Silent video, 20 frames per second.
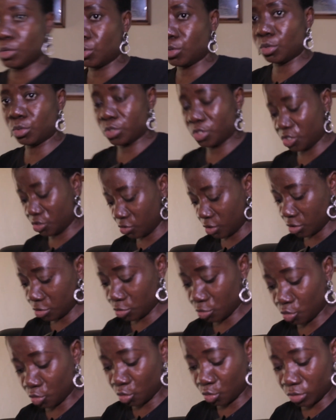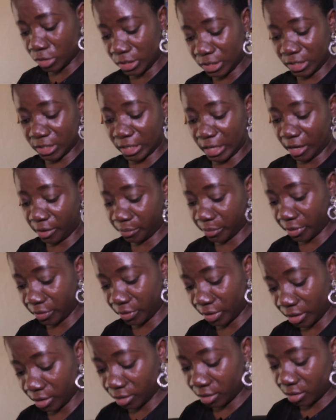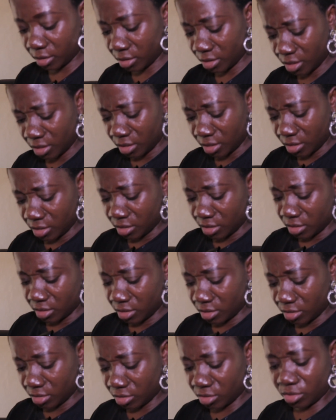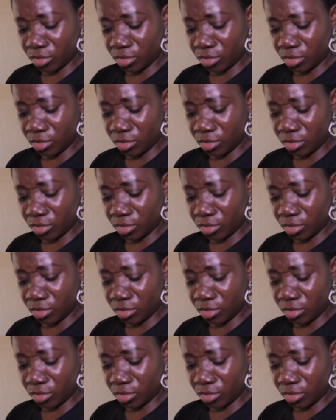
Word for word: gosh trying to hold this camera is